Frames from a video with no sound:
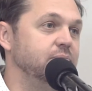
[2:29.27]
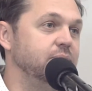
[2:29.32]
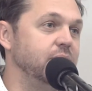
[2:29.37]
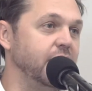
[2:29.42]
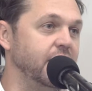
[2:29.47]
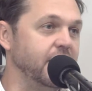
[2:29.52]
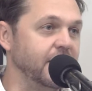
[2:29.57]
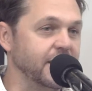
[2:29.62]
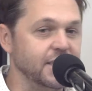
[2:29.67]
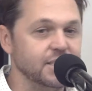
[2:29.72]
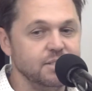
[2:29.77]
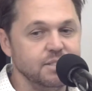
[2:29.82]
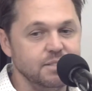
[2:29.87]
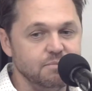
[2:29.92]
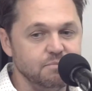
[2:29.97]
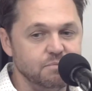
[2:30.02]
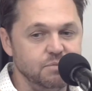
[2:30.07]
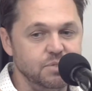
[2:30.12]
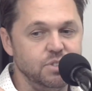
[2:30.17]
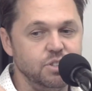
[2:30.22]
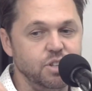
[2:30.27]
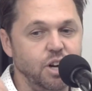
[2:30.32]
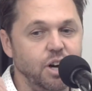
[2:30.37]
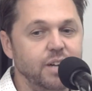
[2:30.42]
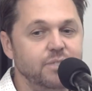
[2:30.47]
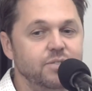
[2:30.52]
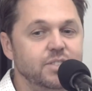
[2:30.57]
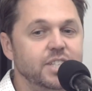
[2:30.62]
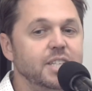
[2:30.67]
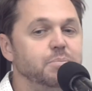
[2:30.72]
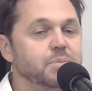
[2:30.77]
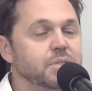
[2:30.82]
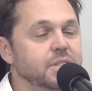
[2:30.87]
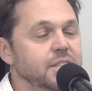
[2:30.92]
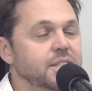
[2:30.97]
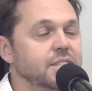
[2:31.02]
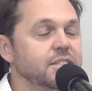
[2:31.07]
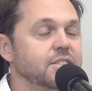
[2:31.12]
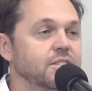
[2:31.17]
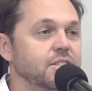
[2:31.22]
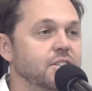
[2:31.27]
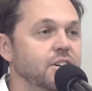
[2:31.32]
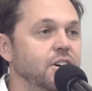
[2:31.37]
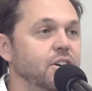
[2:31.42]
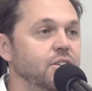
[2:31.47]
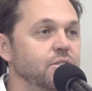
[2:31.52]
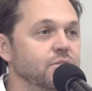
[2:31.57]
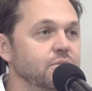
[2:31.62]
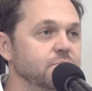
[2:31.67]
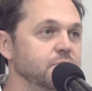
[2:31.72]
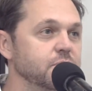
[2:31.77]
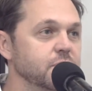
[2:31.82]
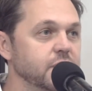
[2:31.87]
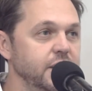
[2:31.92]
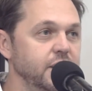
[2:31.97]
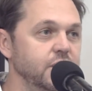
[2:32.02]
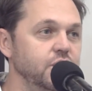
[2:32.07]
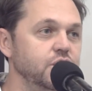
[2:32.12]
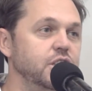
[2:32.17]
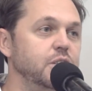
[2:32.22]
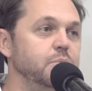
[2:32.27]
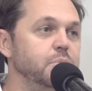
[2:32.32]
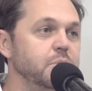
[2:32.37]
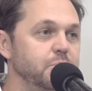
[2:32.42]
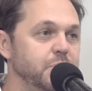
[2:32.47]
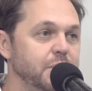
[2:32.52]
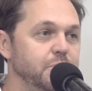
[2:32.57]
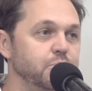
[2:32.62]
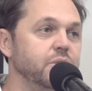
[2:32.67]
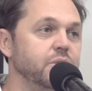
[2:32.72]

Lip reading: I guess, dive deeply into the whole leadership and people